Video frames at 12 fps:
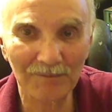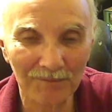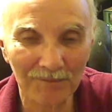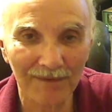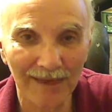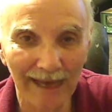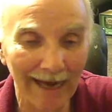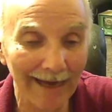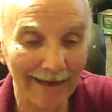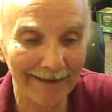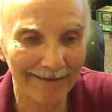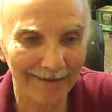
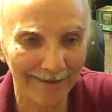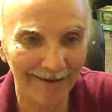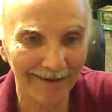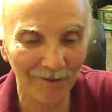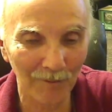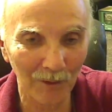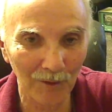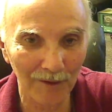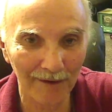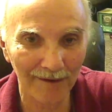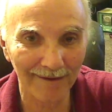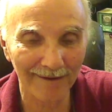added a little more
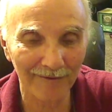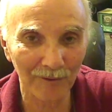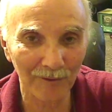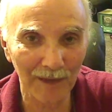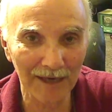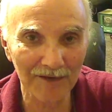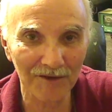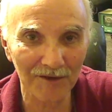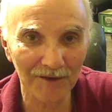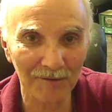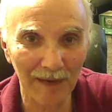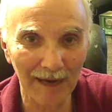in information to
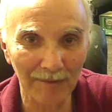my